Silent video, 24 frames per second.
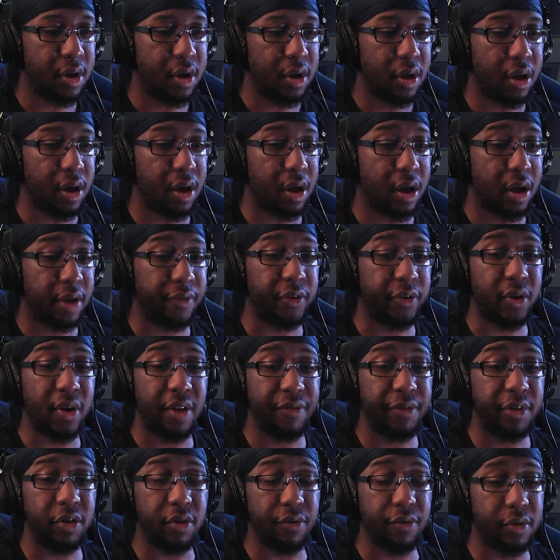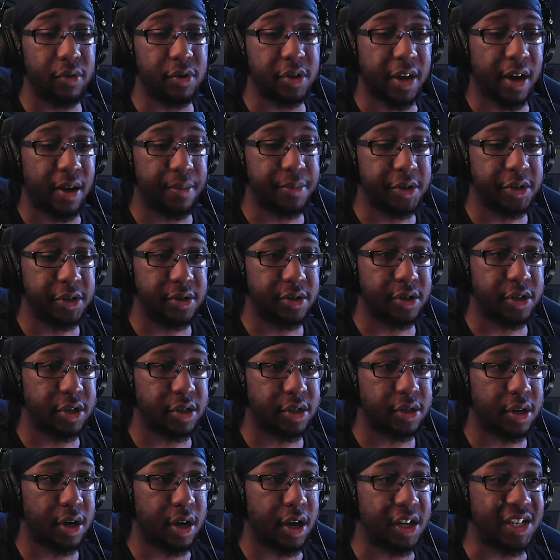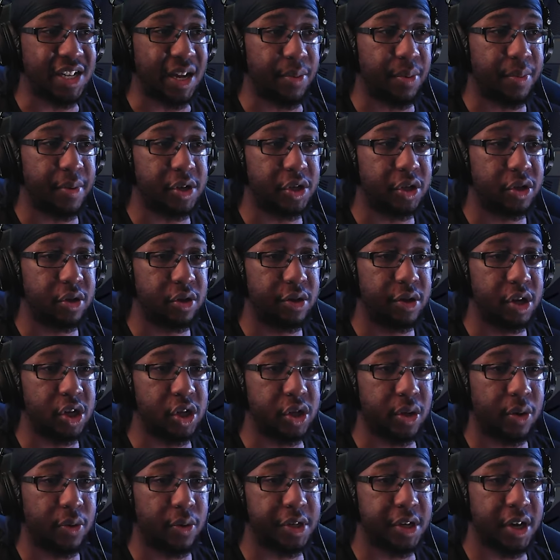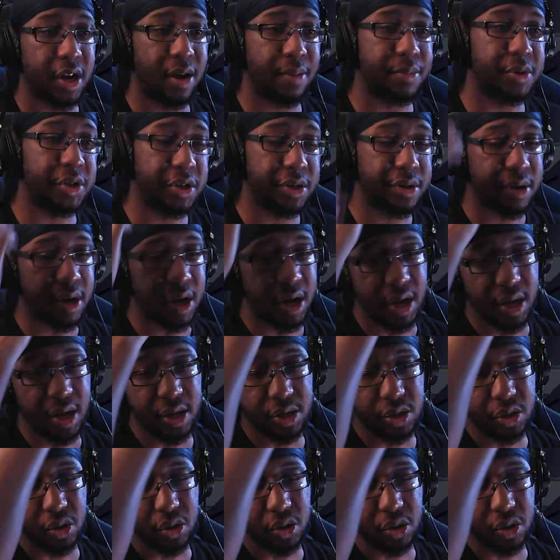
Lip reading: If you don't have either of those options, Sniper Buster is always an option as